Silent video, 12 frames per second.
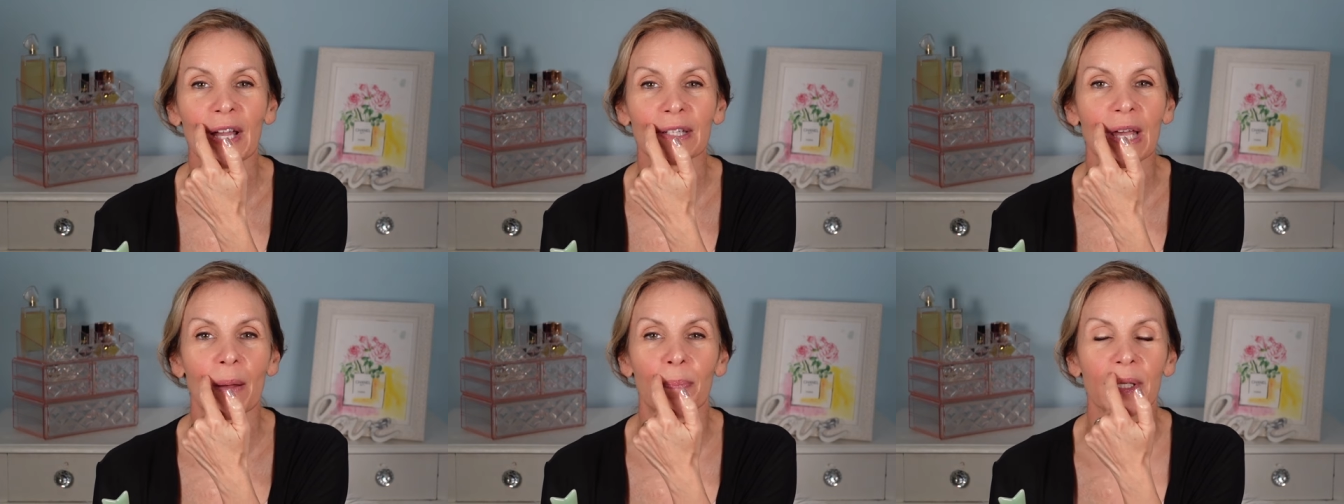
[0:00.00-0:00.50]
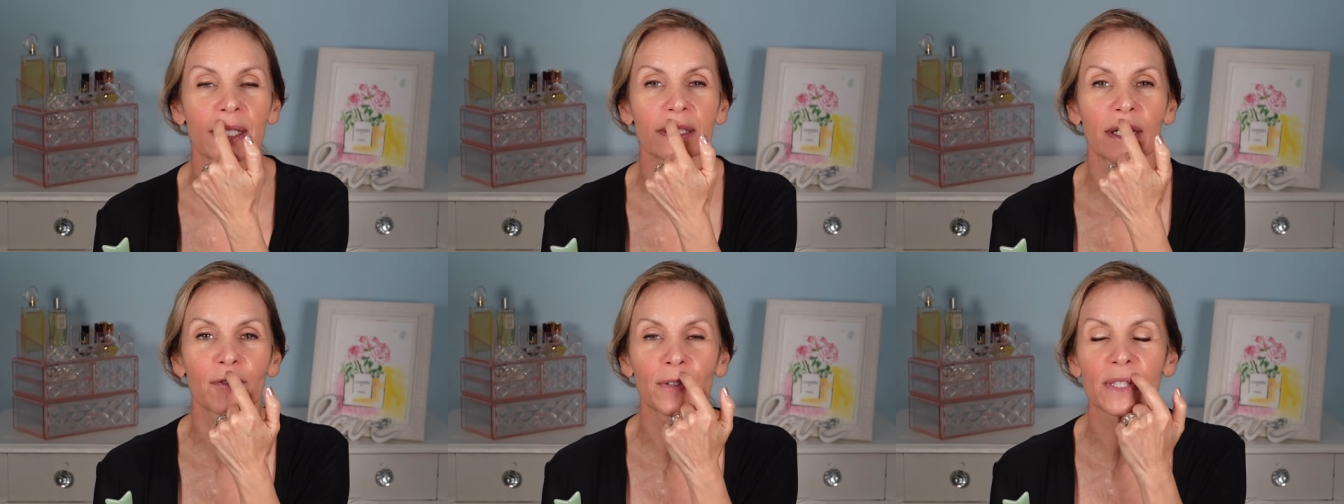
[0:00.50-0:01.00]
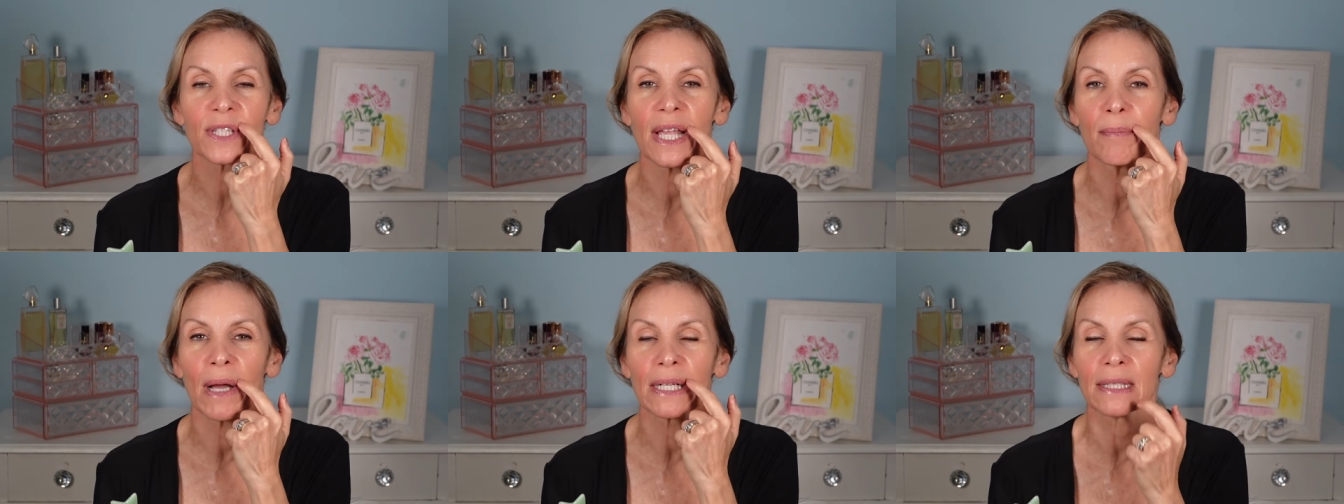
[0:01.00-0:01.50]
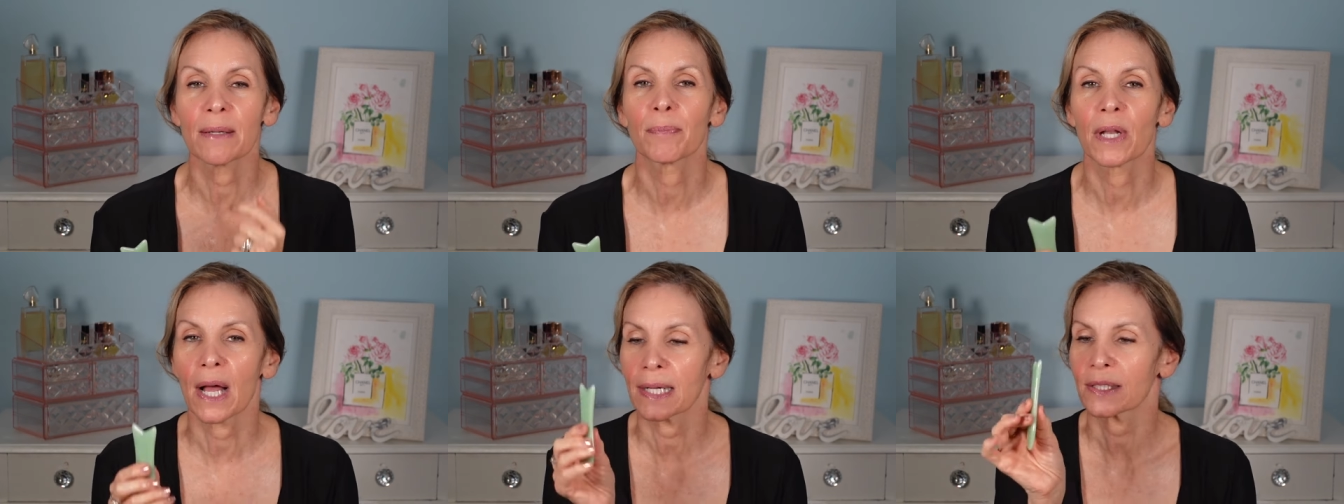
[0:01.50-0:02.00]
found a big difference in my lip
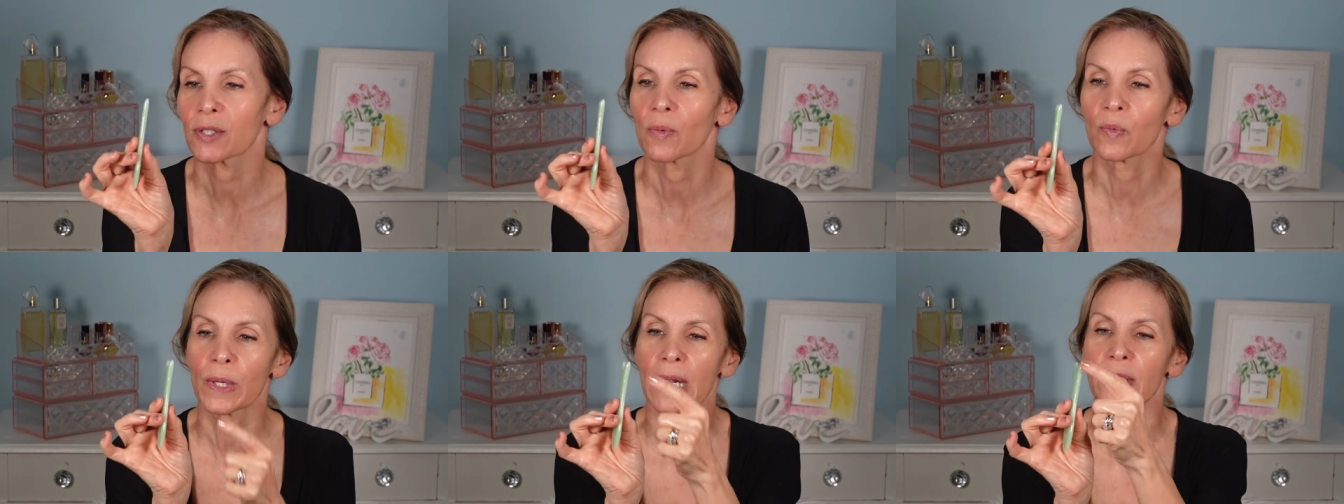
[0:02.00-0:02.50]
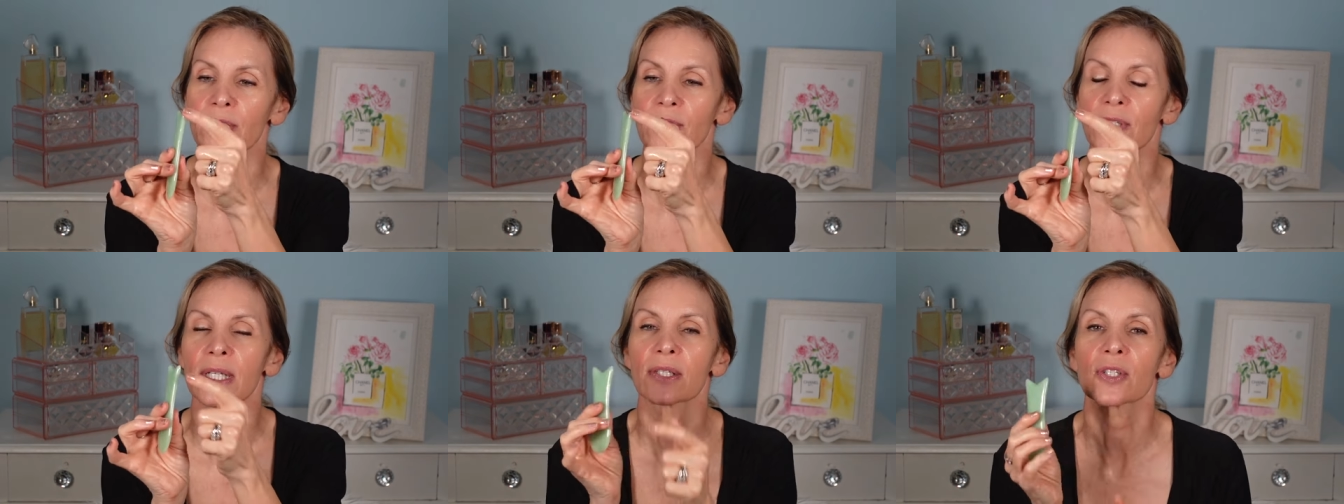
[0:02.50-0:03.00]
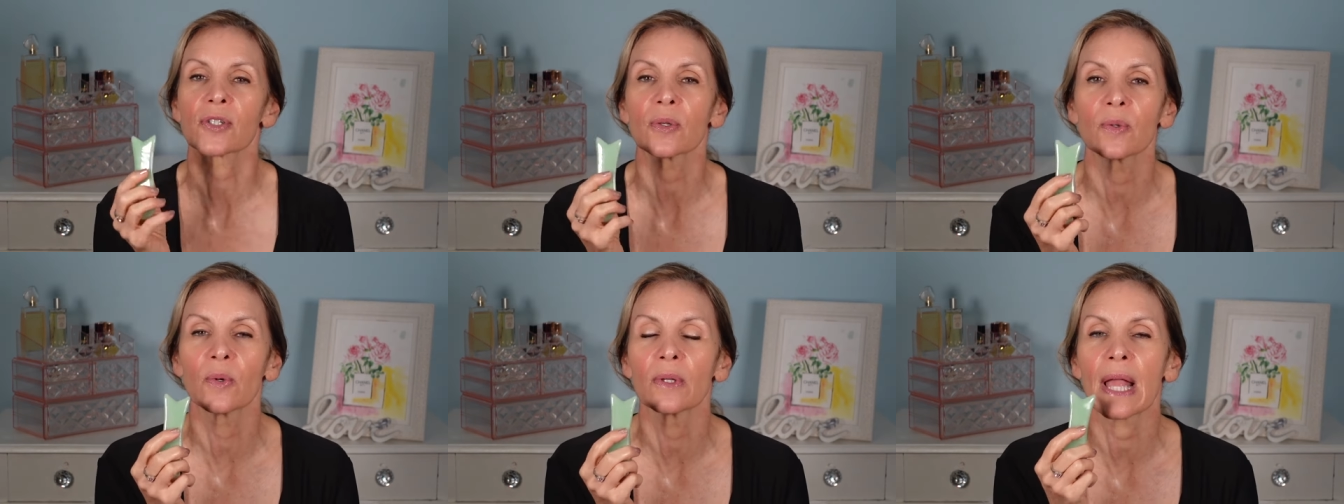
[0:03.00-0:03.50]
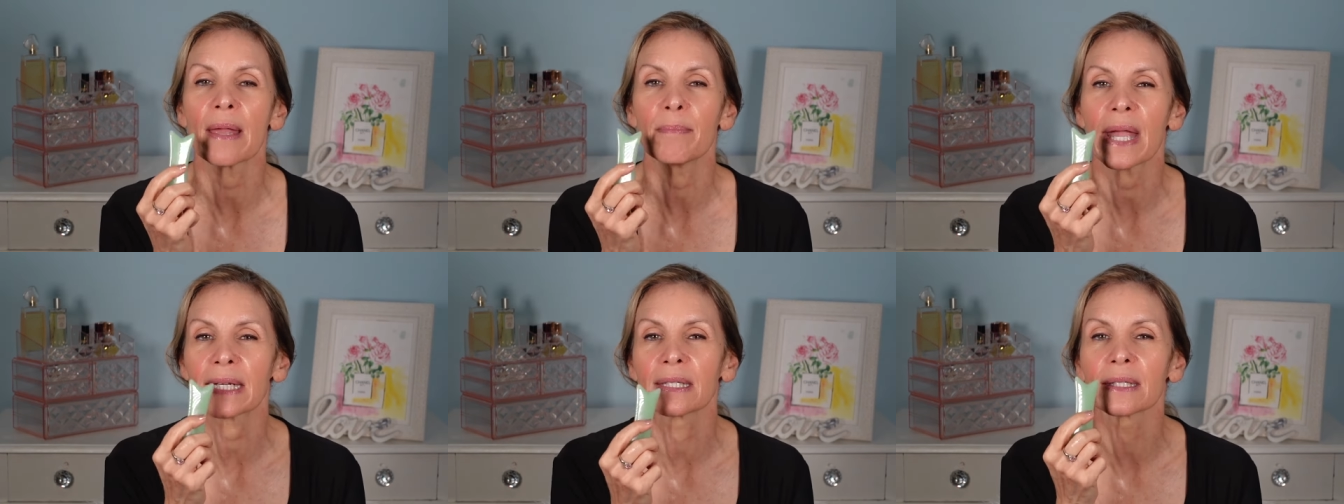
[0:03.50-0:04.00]
lines when I used this tool and
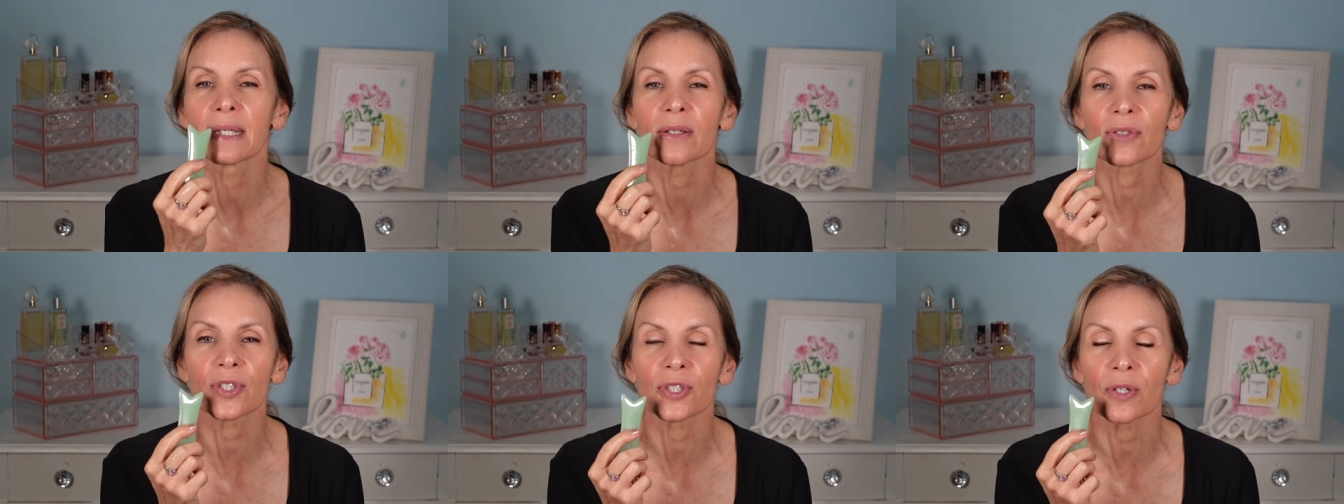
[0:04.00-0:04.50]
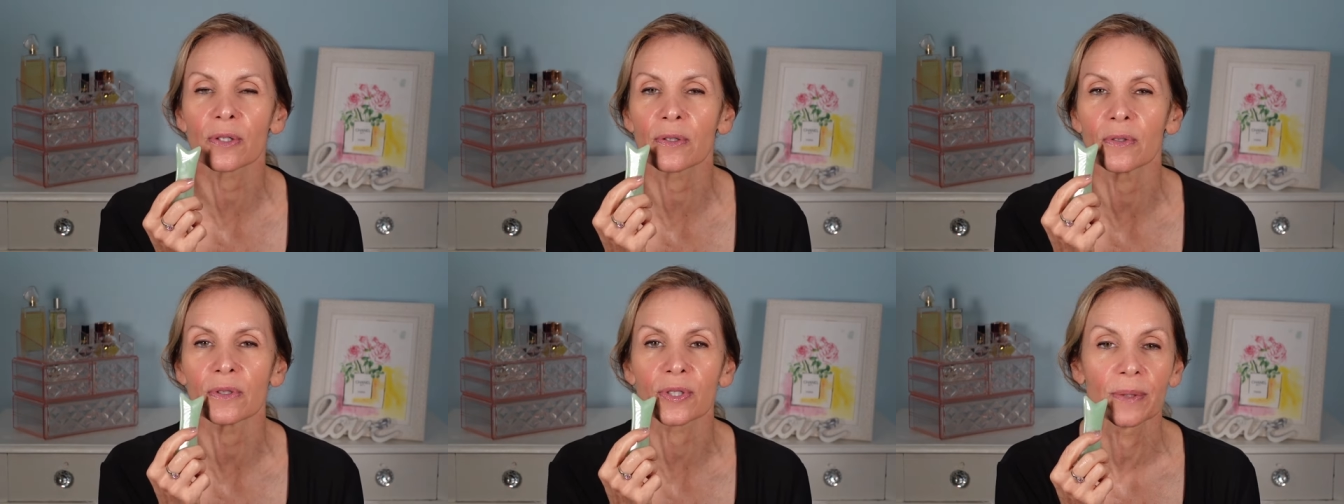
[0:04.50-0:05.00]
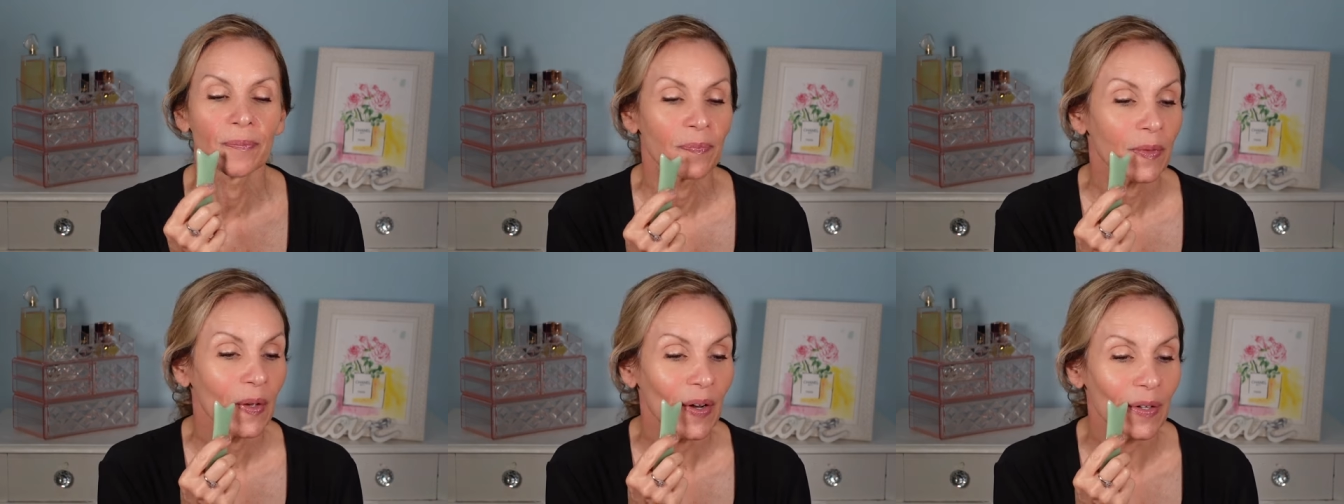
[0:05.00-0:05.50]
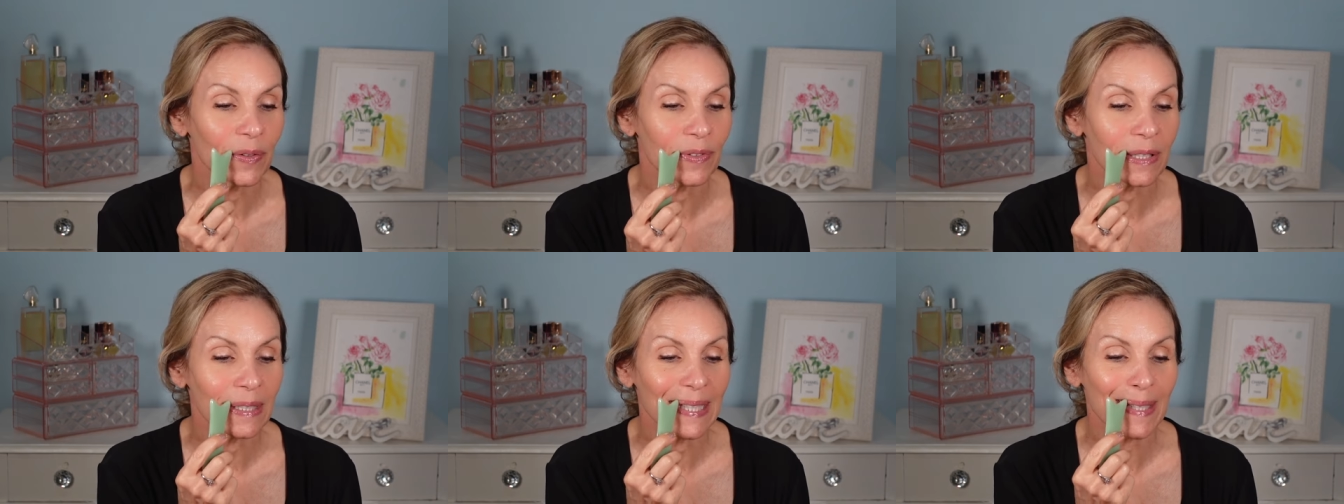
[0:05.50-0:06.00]
made little circles over
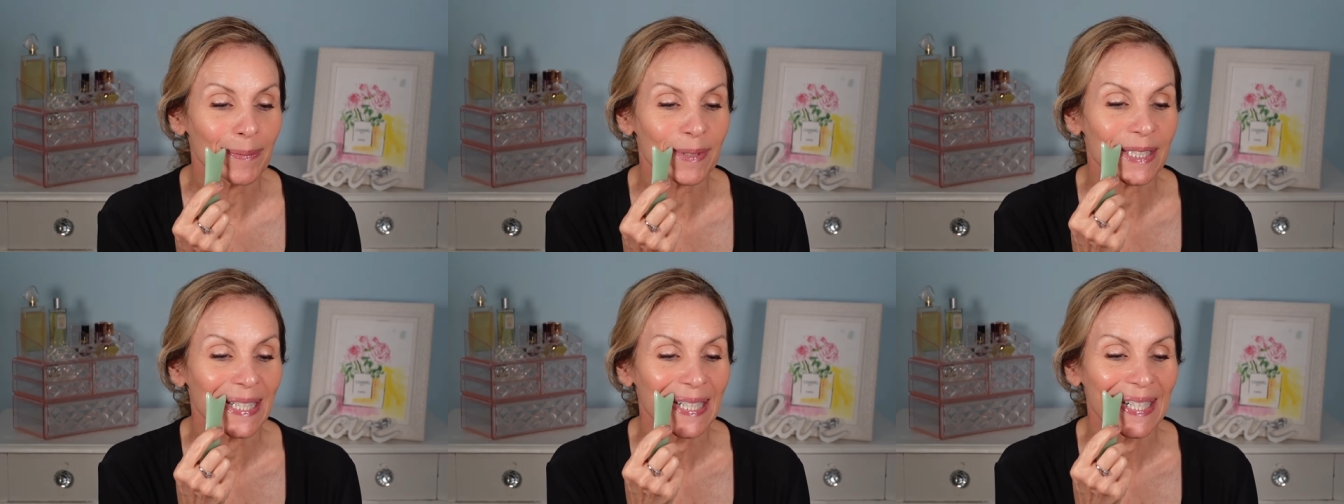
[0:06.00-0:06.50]
the lips.